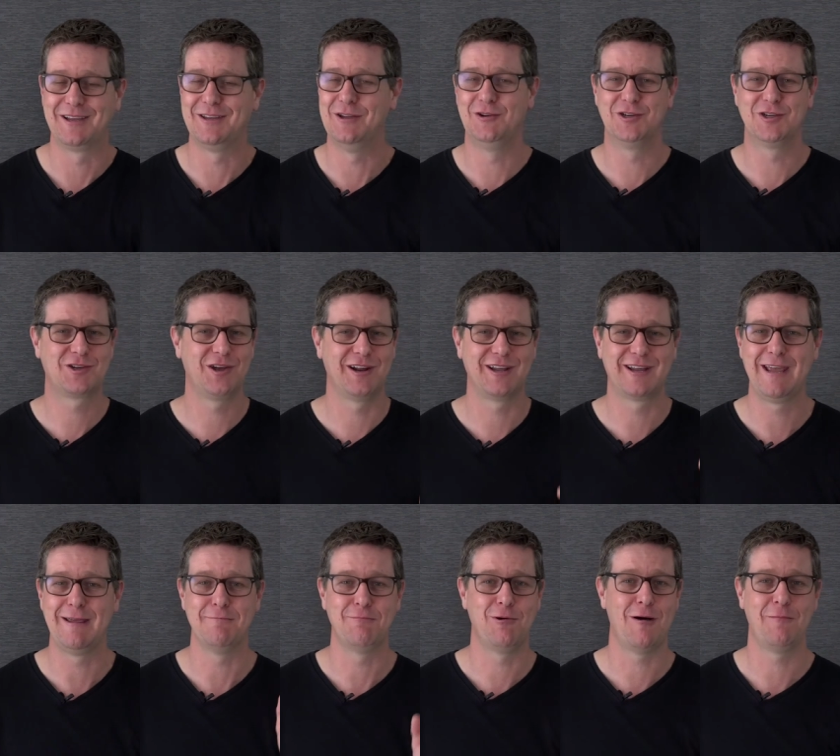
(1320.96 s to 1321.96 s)
you just got to
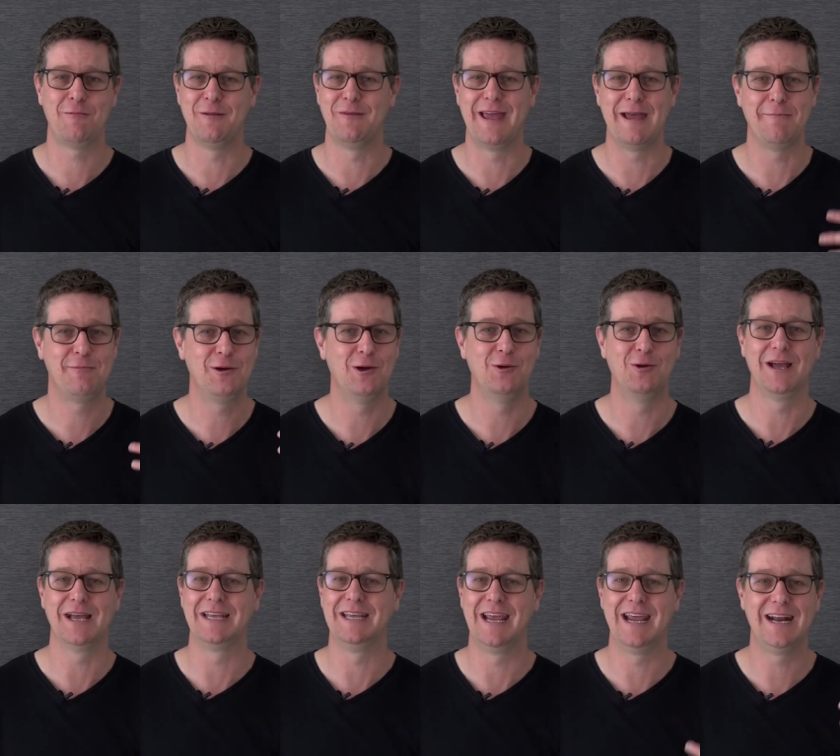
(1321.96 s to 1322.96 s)
keep popping that pill
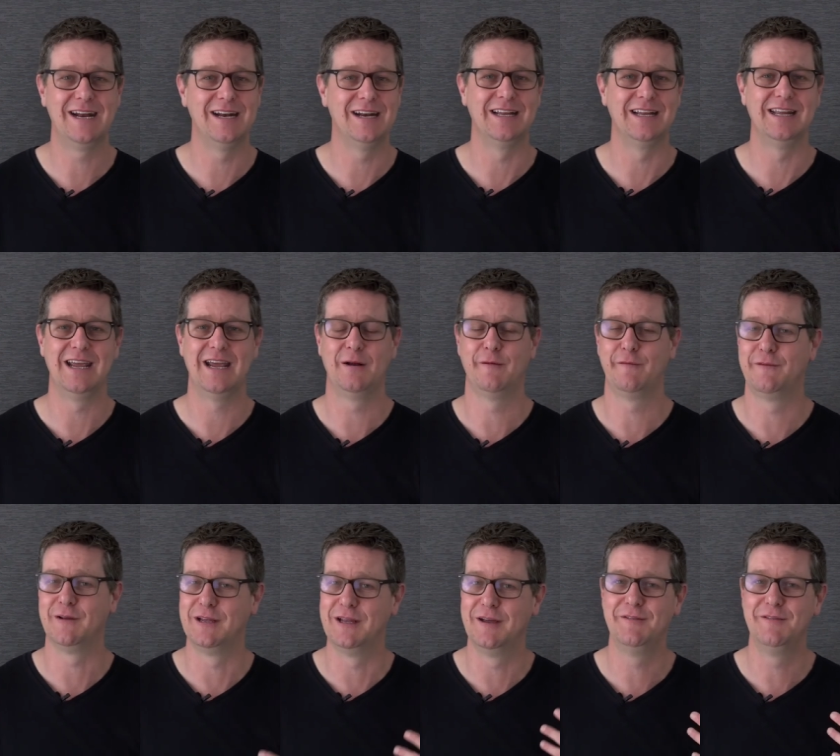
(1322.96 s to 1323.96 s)
again and again of
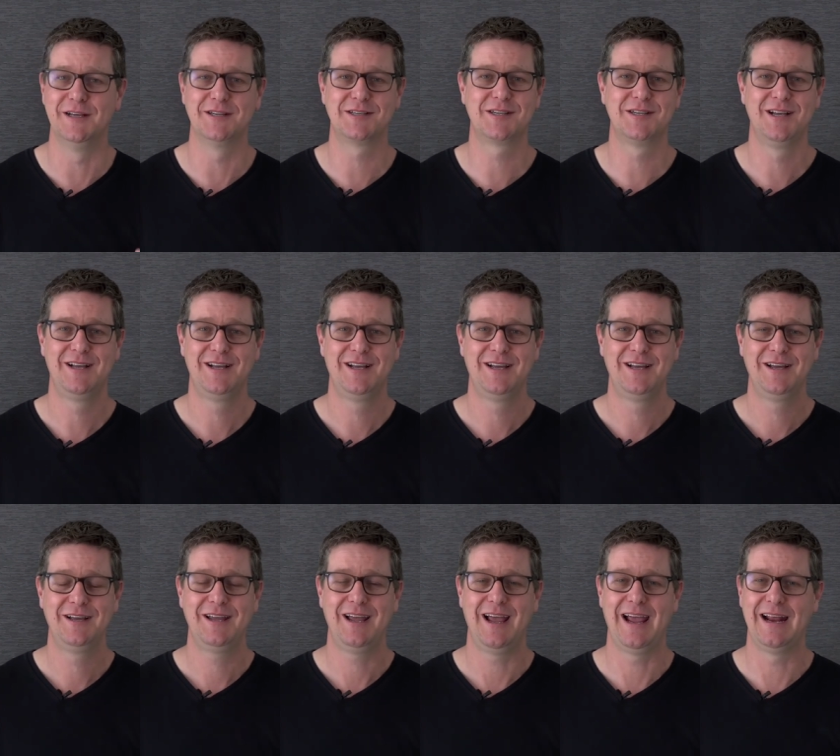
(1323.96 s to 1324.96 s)
forgiveness.
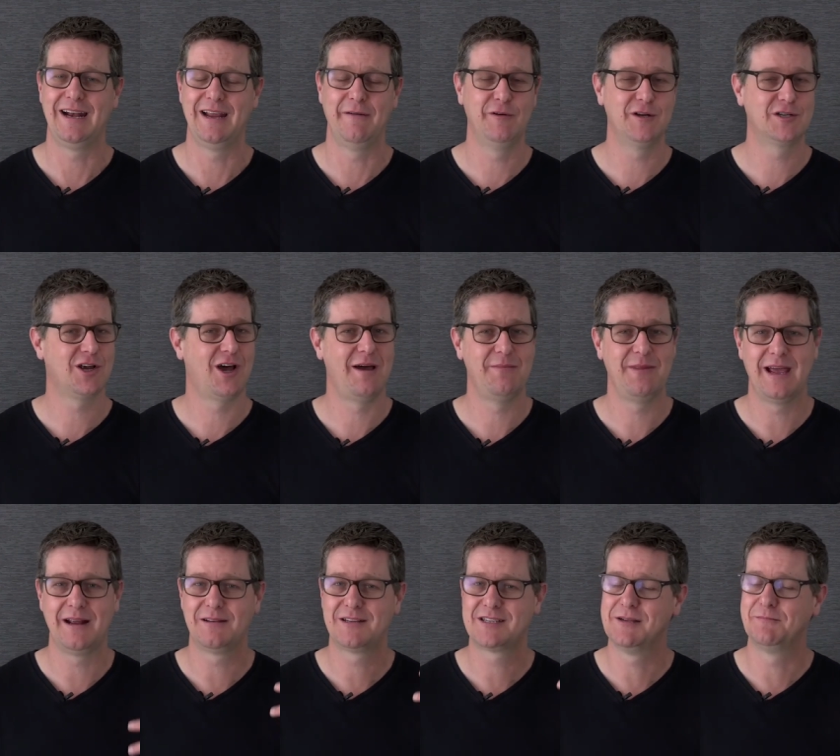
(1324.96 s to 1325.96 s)
And every time
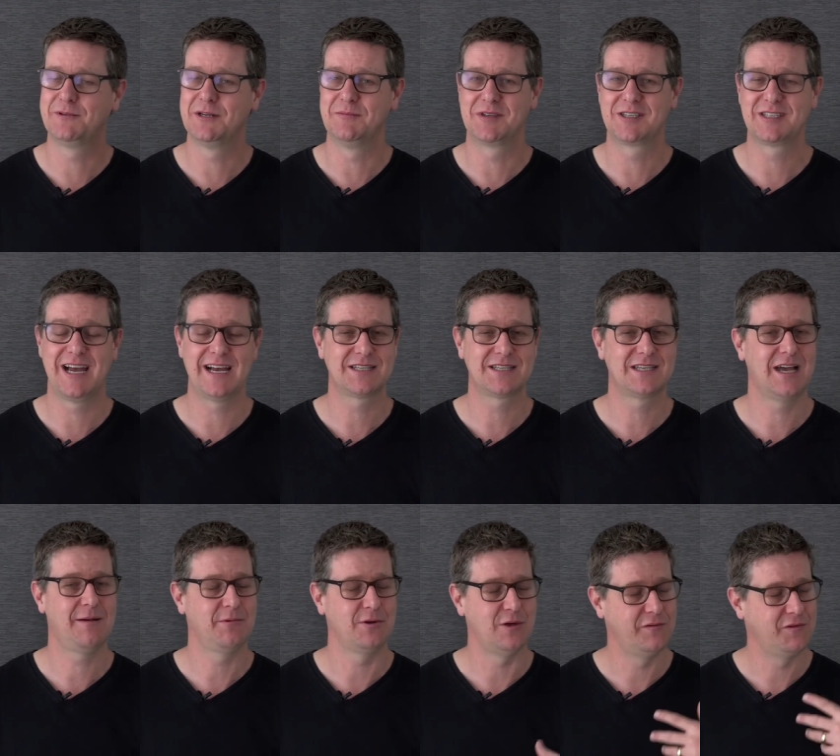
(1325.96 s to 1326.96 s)
that symptom starts
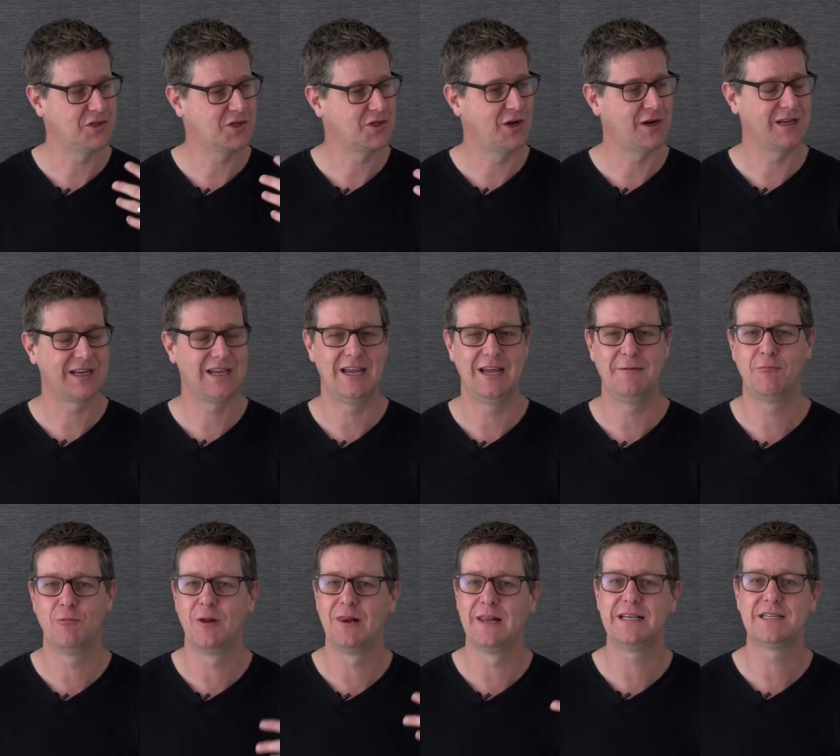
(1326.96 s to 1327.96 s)
up, you've just got to
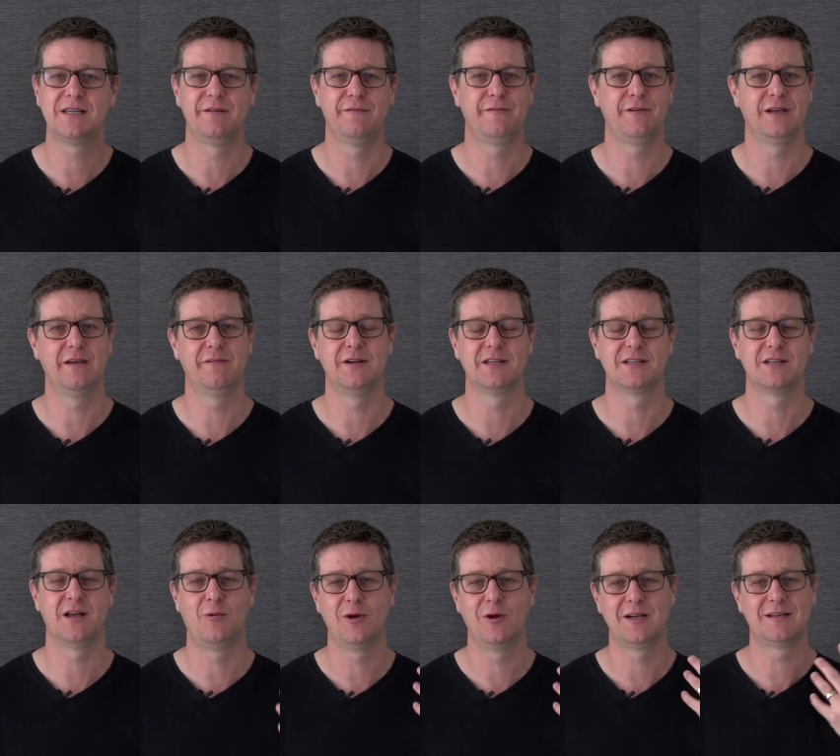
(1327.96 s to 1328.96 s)
keep releasing forgiveness.
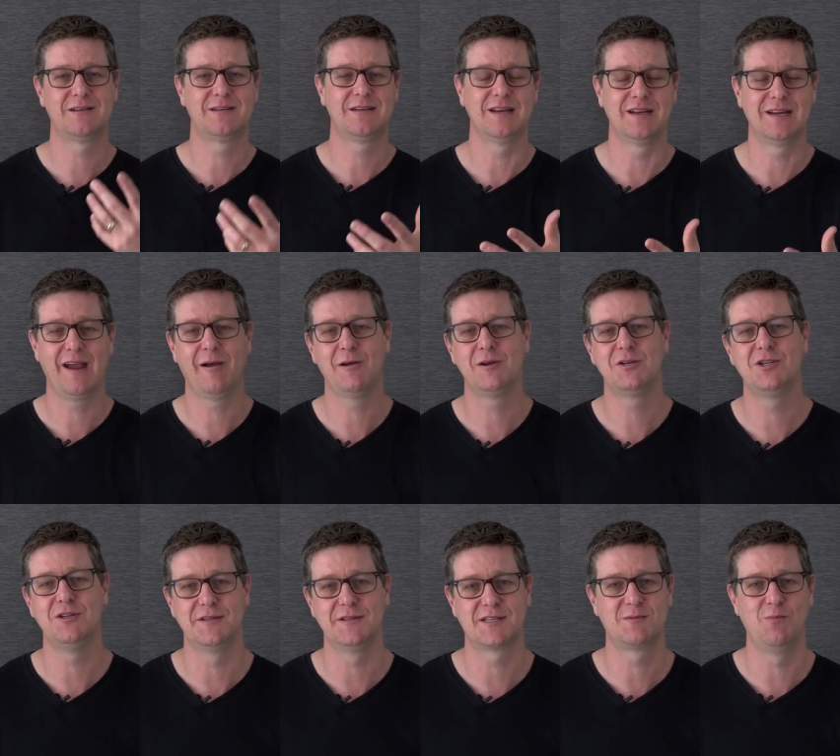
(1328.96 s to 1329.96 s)
I want to encourage
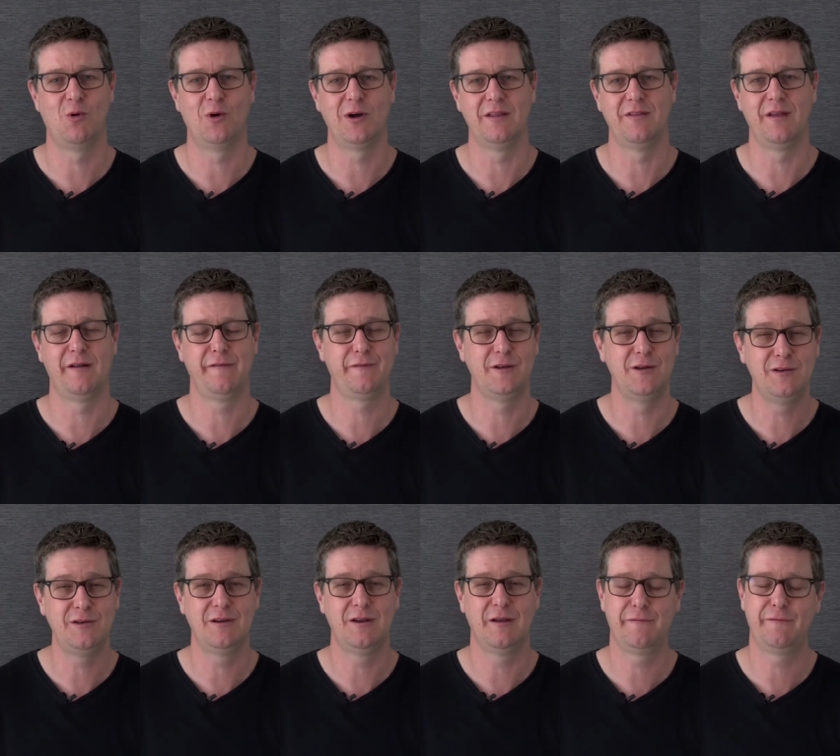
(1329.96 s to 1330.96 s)
you this morning that
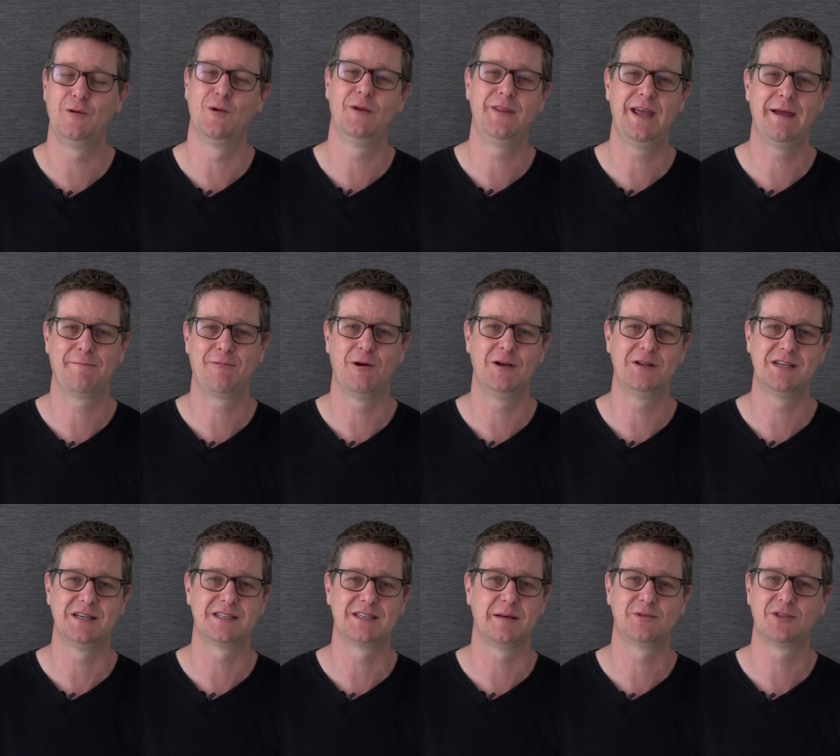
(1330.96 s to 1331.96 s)
if you're in that
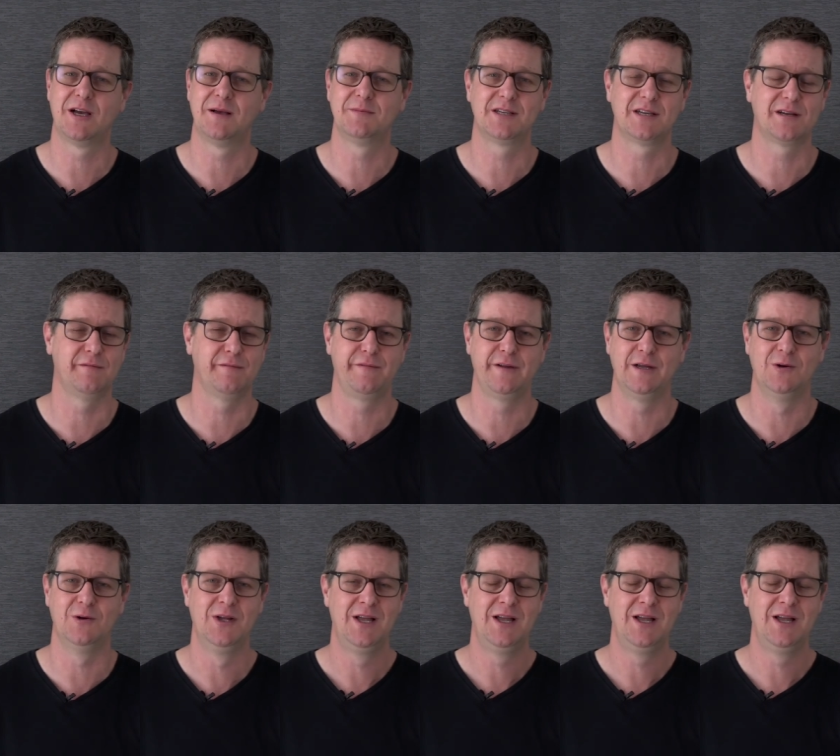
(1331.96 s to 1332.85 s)
process, sometimes it can feel